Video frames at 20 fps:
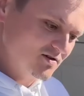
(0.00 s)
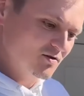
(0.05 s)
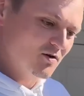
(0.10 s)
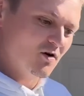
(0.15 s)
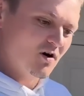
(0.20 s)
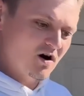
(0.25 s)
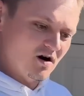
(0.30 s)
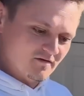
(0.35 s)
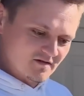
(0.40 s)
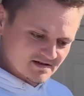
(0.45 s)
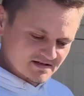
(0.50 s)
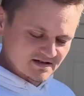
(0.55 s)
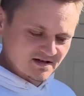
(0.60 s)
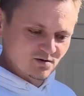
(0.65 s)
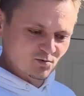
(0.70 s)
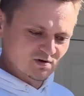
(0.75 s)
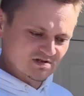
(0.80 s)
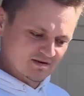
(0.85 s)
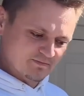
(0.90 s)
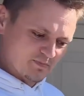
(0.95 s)
know, obviously it
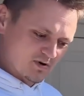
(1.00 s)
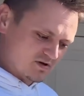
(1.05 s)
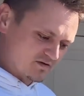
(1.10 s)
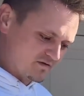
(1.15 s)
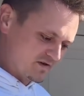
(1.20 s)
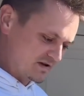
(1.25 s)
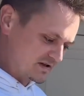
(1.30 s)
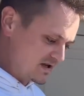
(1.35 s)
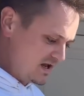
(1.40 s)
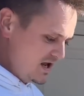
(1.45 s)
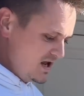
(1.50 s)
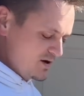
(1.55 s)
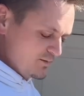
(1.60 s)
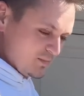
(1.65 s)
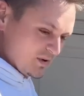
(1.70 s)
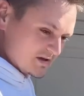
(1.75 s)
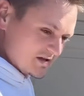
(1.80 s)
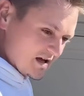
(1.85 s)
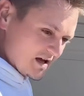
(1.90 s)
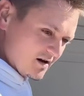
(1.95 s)
wasn't perfect.
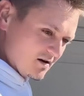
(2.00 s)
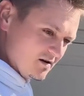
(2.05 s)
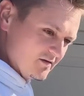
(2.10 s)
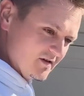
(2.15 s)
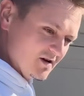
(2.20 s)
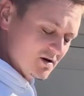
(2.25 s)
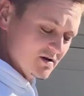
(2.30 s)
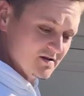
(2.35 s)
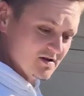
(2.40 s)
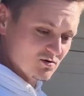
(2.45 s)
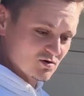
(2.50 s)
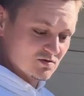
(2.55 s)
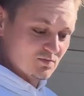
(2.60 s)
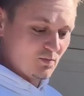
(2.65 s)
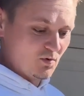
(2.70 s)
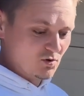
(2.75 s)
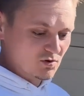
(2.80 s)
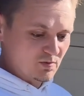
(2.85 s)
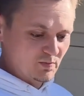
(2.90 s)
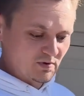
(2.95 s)
Put that on there. There was
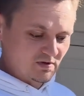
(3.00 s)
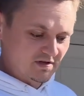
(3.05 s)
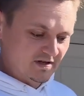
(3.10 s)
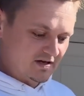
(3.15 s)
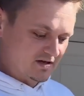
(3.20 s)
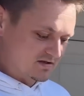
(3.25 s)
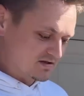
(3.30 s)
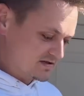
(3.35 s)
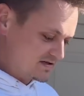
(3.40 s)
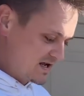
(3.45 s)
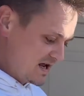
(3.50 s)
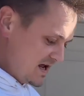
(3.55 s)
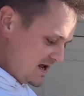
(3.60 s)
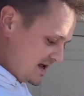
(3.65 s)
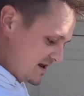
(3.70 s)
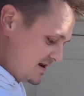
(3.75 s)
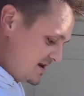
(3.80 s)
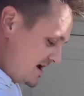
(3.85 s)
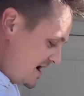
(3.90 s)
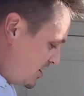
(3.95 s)
multiple layers.
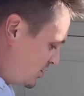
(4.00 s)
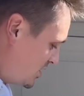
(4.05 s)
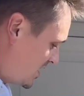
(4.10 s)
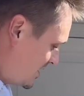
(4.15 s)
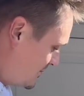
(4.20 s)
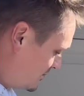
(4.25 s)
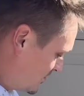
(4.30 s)
Now I'm